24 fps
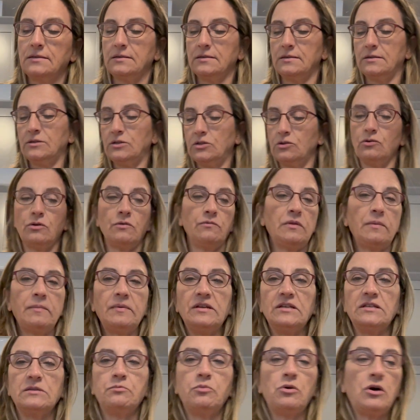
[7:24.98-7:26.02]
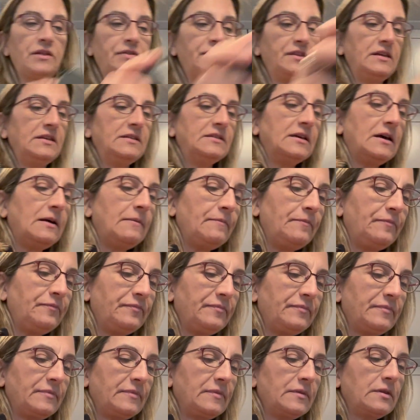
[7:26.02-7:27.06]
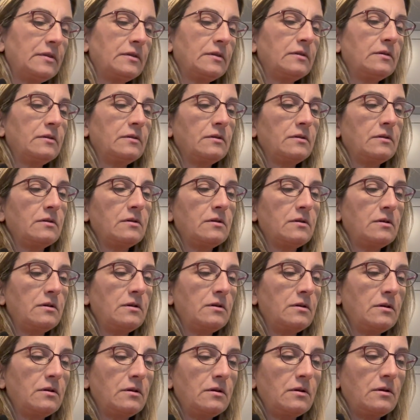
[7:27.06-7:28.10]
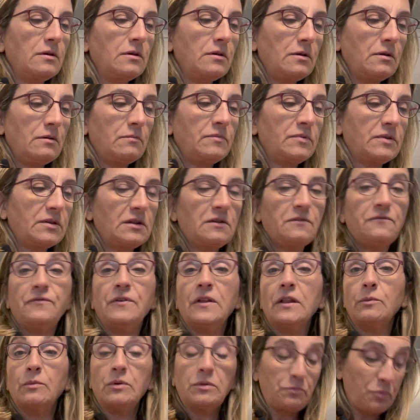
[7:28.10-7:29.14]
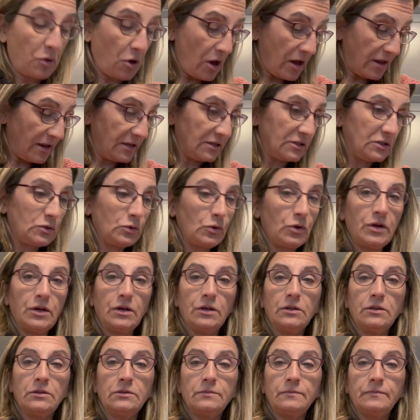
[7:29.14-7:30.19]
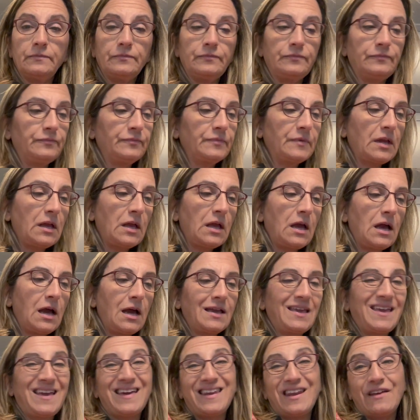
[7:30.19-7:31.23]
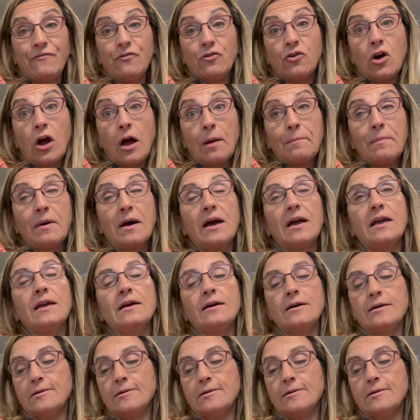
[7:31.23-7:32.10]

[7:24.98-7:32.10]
So let me just pot these up. I'm going to fill it with potting soil. Again, I forgot my